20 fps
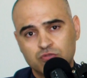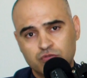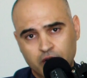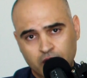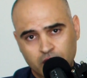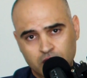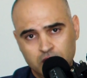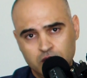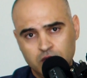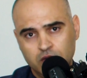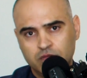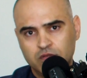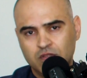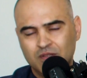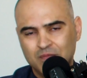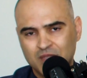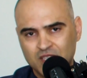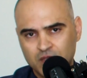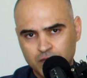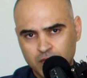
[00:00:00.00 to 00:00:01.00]
traits of
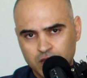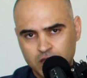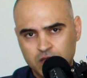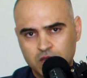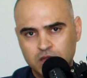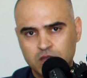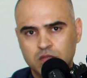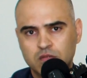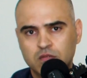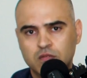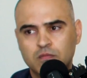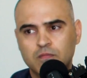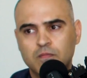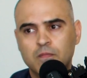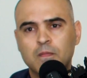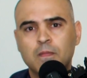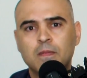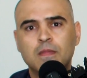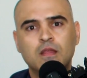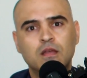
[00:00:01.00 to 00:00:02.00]
commitment,
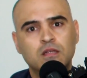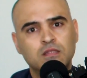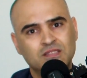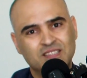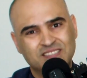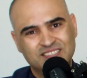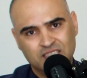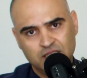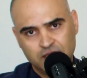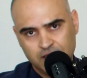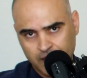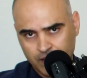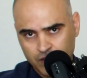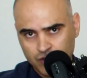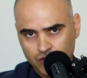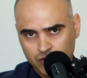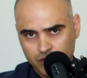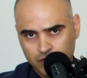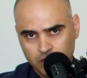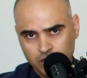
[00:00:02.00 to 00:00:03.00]

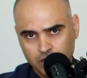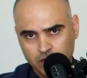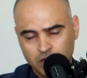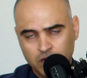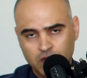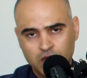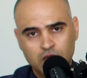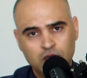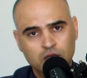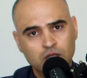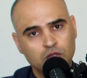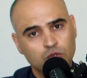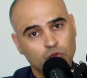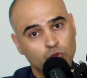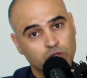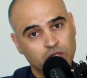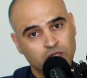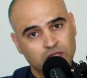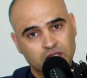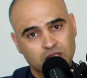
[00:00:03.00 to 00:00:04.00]
dedication,
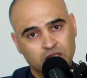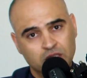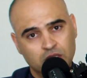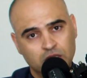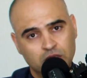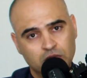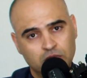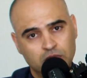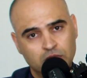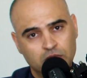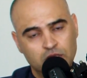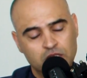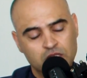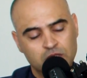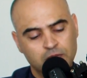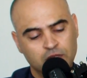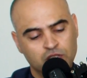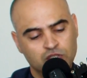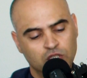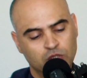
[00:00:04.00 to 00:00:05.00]
loyalty,
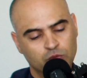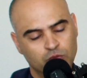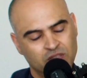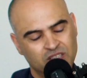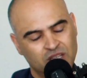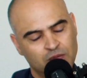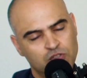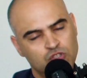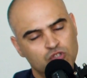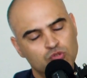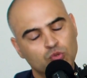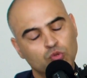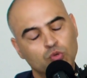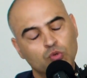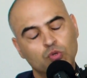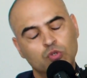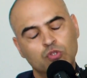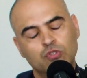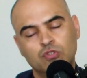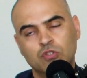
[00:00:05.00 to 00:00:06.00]
especially when it comes to
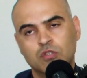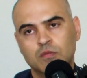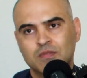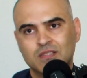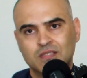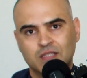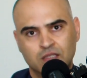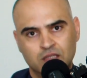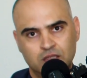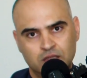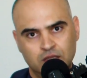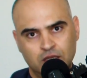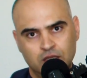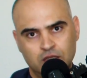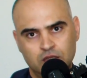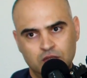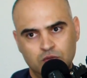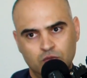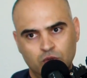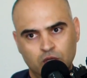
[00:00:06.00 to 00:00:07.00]
long term
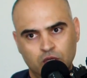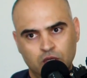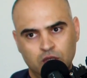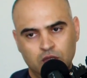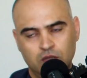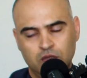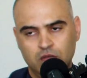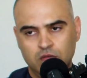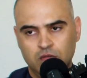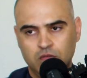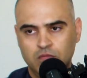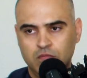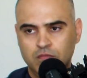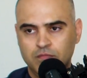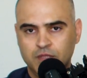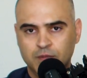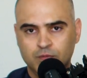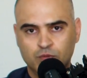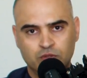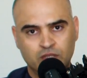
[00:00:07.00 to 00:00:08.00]
success where
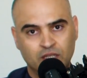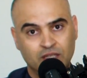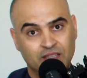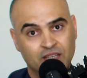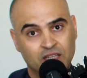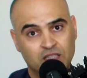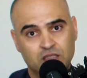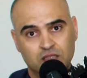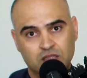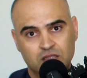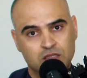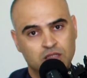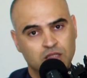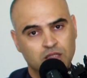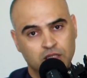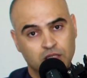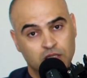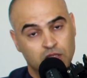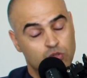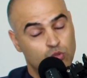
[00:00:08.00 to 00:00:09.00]
people can get
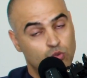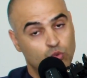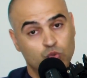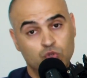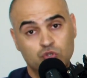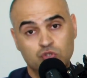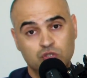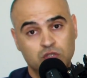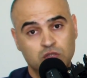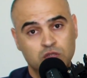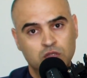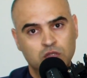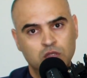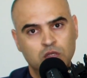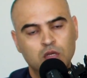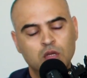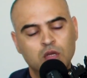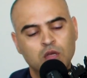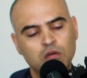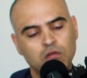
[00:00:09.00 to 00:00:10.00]
easily exhausted.
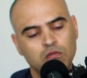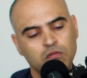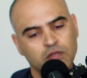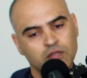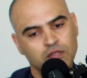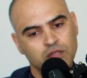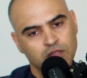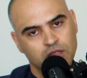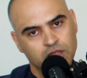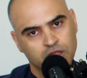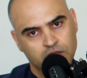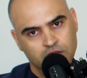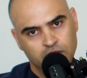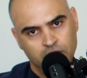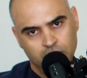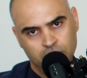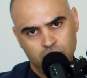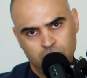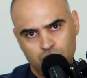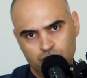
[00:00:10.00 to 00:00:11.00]
We need
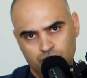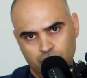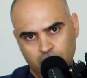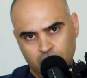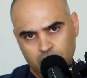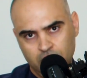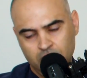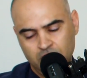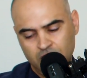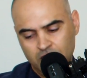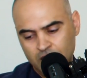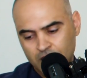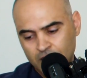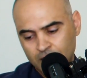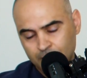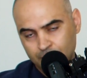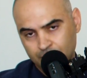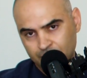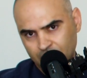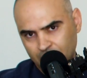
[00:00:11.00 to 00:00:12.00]
those traits.
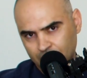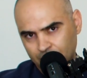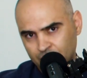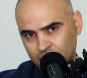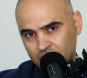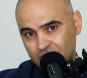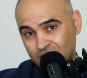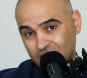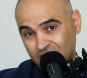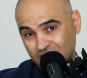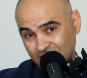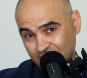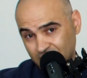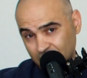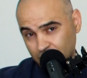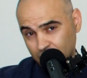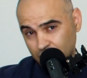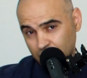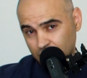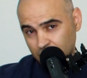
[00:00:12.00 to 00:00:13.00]
But
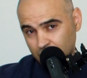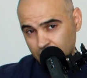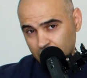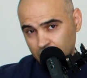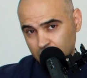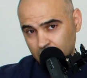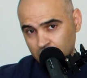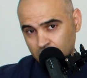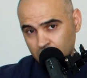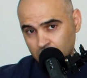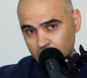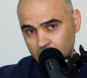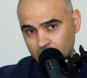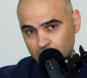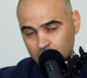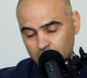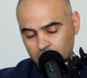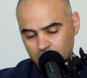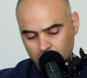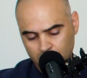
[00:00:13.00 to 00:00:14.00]
love is very
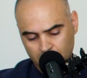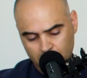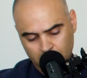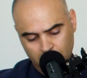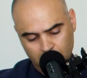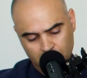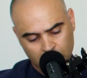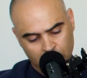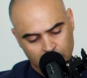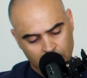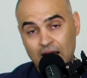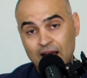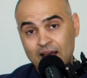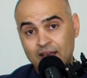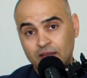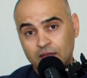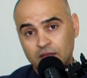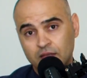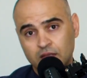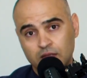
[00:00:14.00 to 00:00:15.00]
subjective.
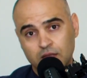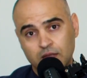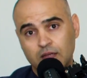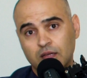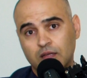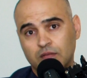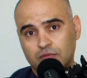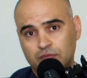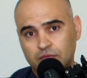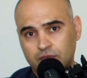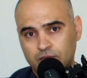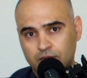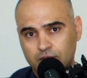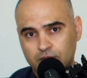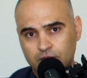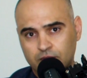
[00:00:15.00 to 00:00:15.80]
I love.